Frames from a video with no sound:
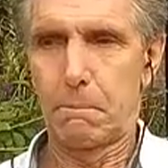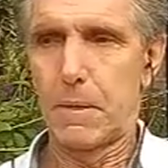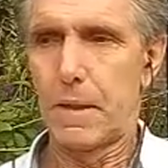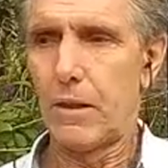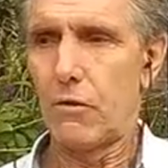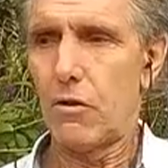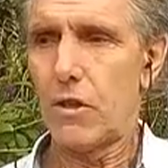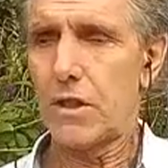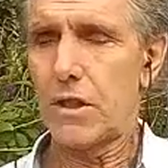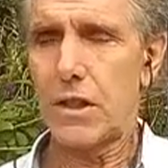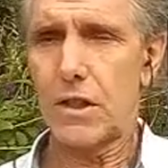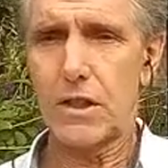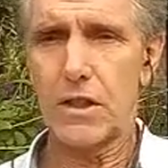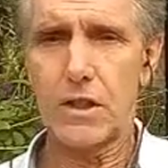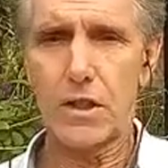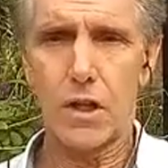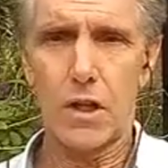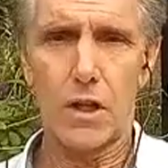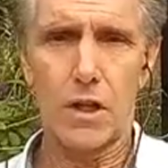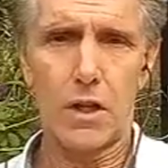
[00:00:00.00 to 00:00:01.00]
There is
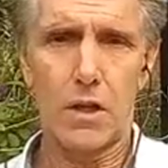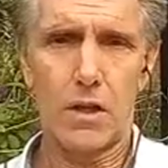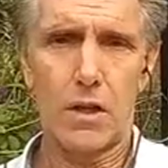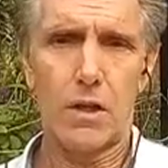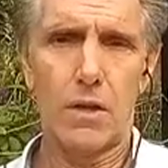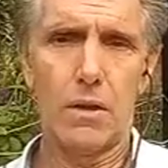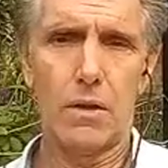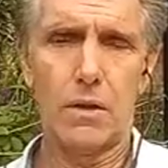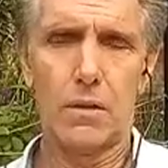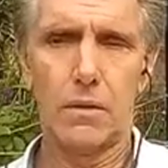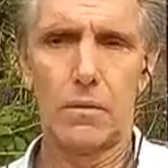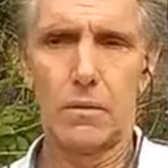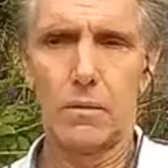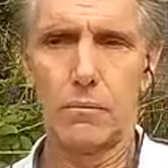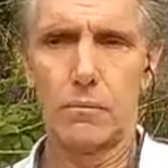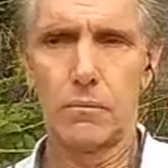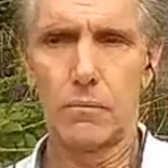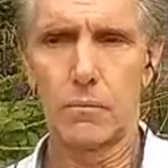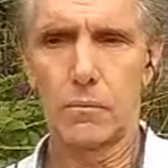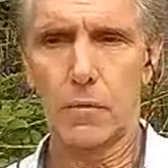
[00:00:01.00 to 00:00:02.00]
this
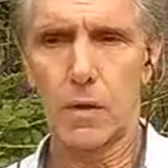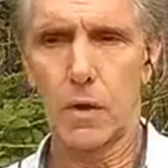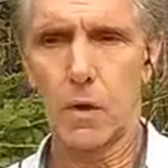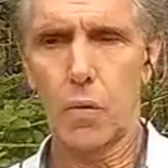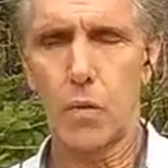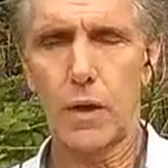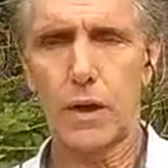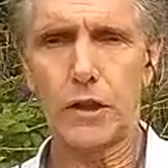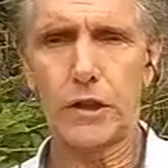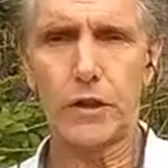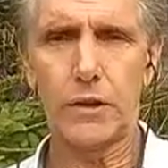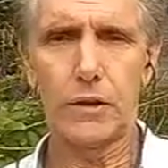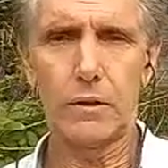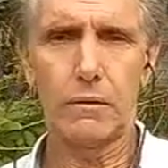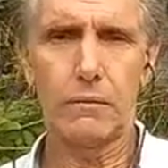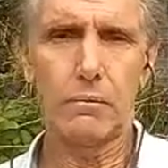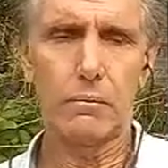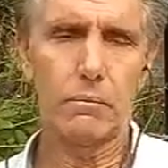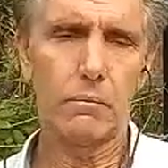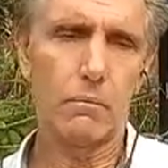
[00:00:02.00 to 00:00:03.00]

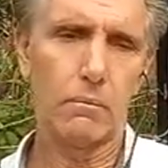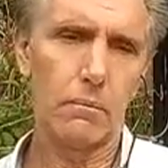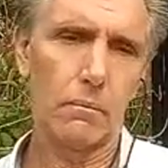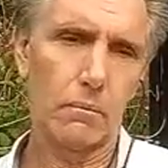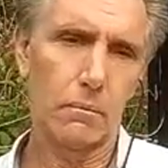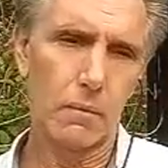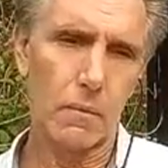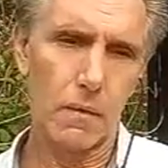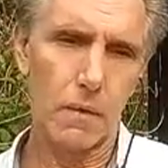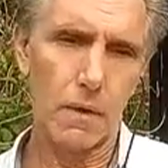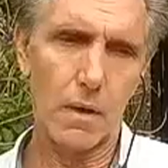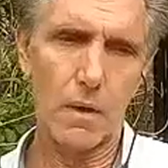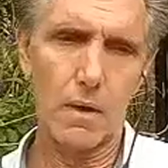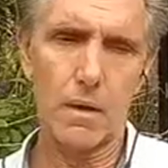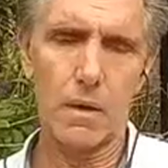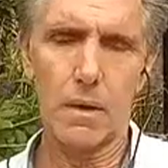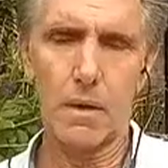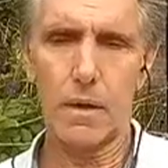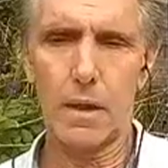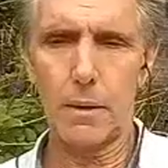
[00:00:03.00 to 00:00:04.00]
question
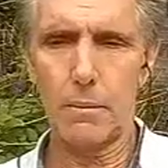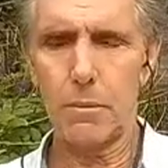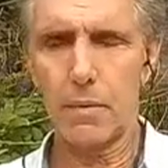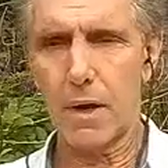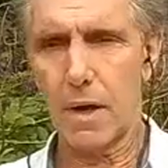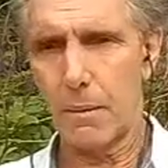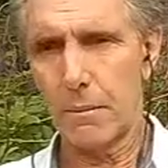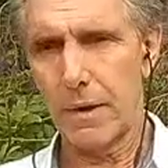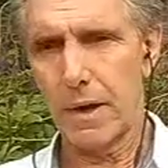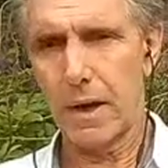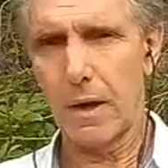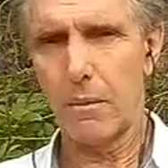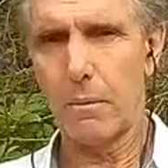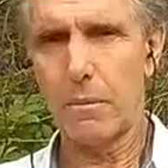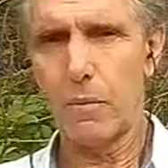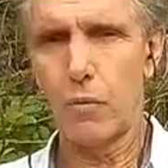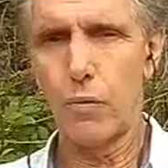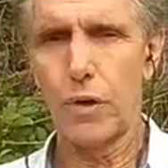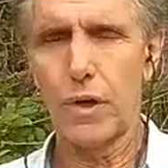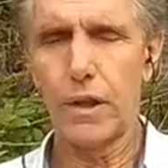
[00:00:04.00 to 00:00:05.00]
keep coming up
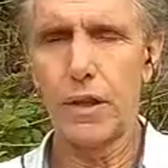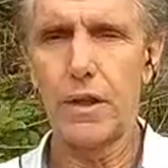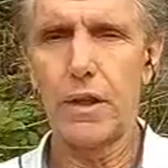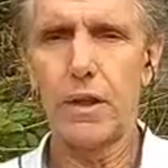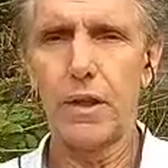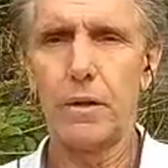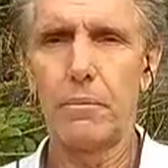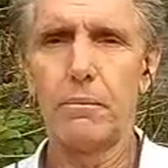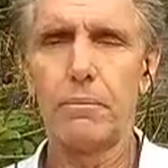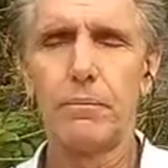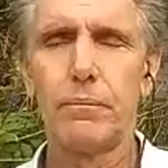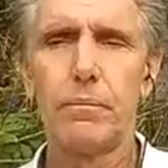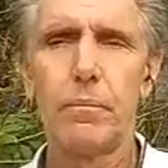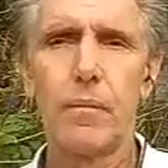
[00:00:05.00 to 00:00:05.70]
with the